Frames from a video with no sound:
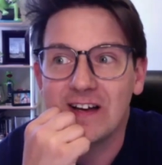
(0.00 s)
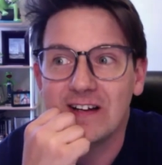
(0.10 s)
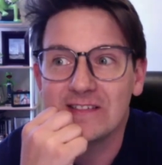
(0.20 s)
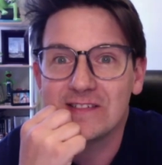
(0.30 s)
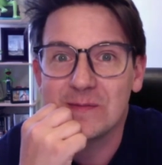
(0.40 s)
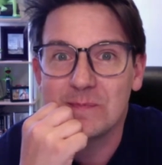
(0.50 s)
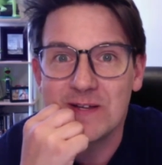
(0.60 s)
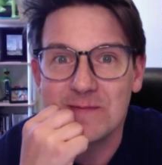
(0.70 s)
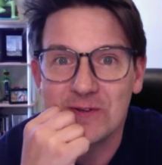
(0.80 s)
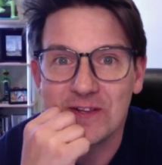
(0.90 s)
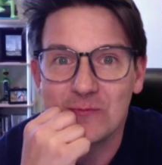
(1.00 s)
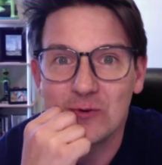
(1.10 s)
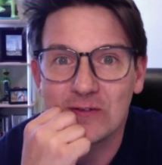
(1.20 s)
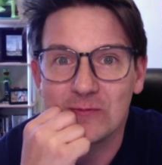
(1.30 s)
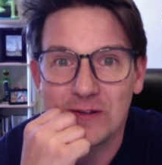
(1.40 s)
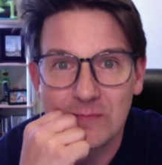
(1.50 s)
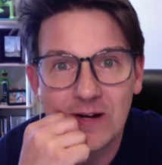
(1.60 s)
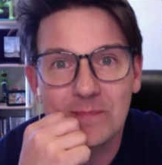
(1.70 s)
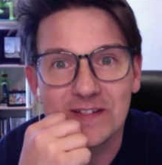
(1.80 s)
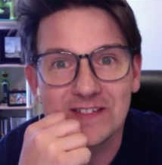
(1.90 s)
some people that work with the
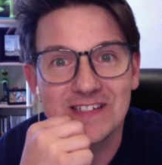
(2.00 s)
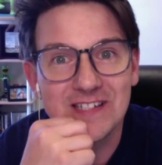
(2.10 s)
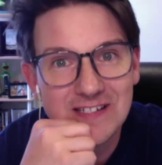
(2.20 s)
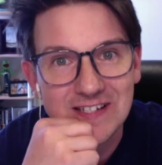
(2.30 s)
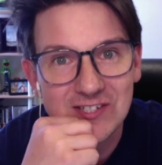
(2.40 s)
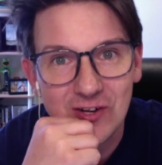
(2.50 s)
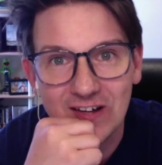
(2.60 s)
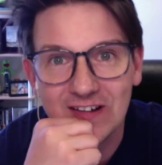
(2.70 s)
Muppets and Disney saw it,